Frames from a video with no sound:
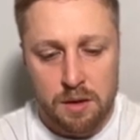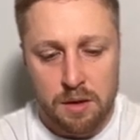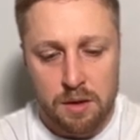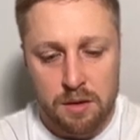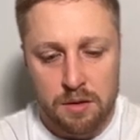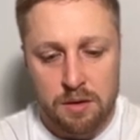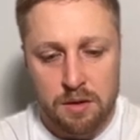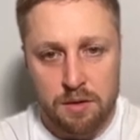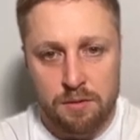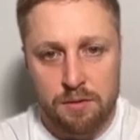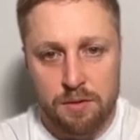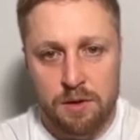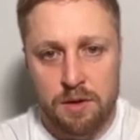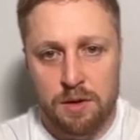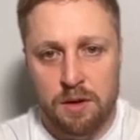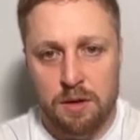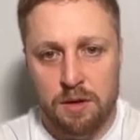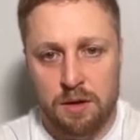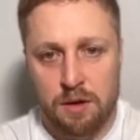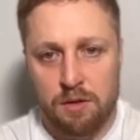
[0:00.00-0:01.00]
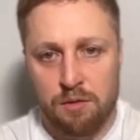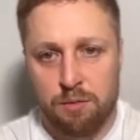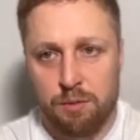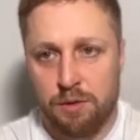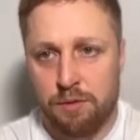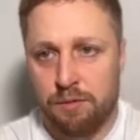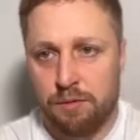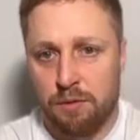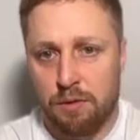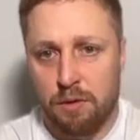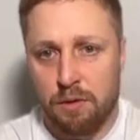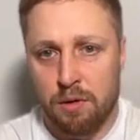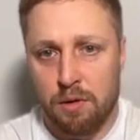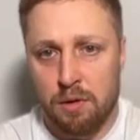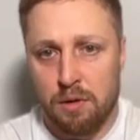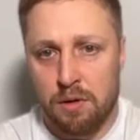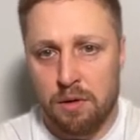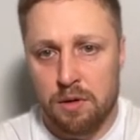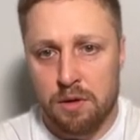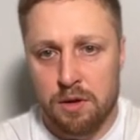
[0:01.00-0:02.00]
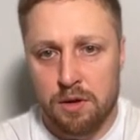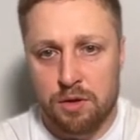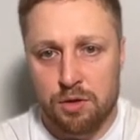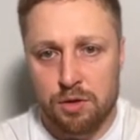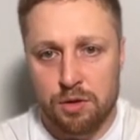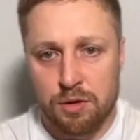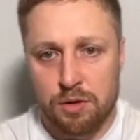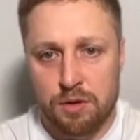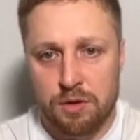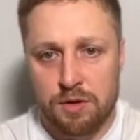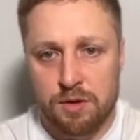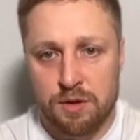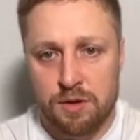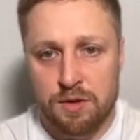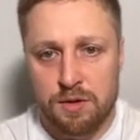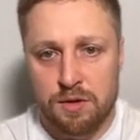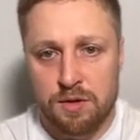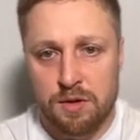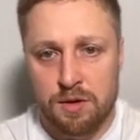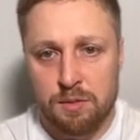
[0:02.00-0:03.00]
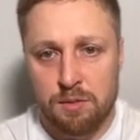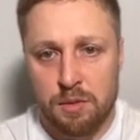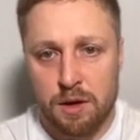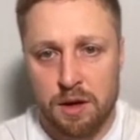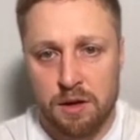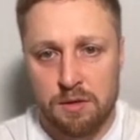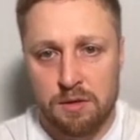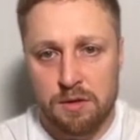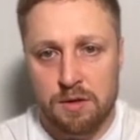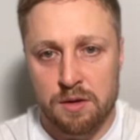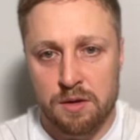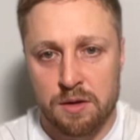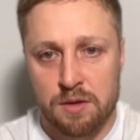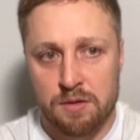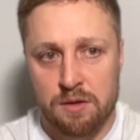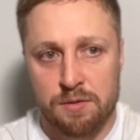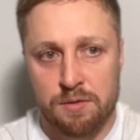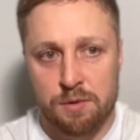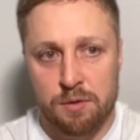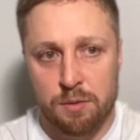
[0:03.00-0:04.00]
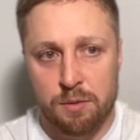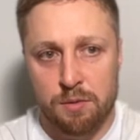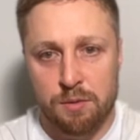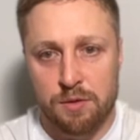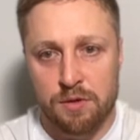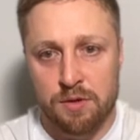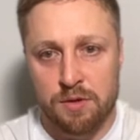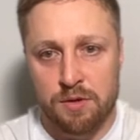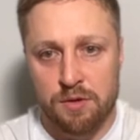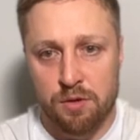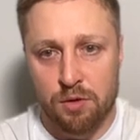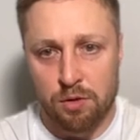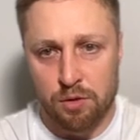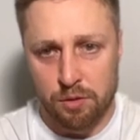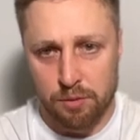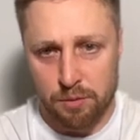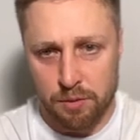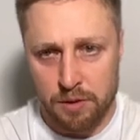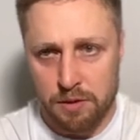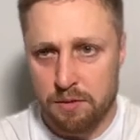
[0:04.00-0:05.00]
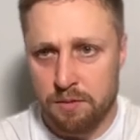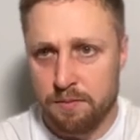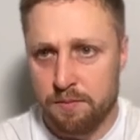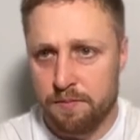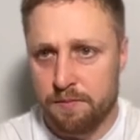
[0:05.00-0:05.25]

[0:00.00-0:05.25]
that we didn't have before. So you can see the 3 months is from this document,